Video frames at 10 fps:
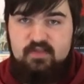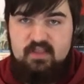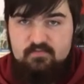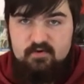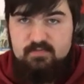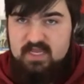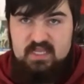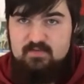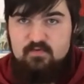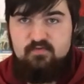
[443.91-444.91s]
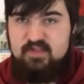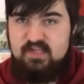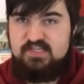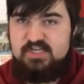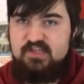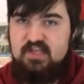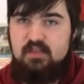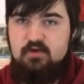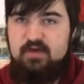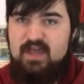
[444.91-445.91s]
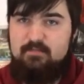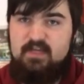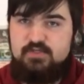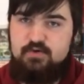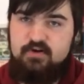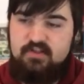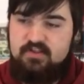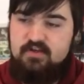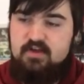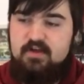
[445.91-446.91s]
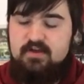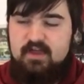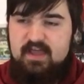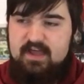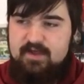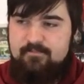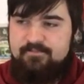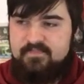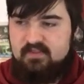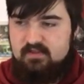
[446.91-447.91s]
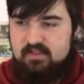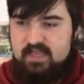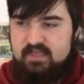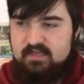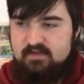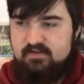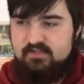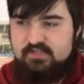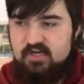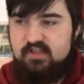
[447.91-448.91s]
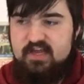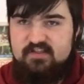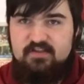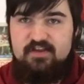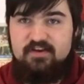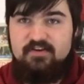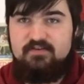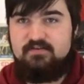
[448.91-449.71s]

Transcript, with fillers: They didn't remake any movies. They just did little anime shorts and like John Lasseter.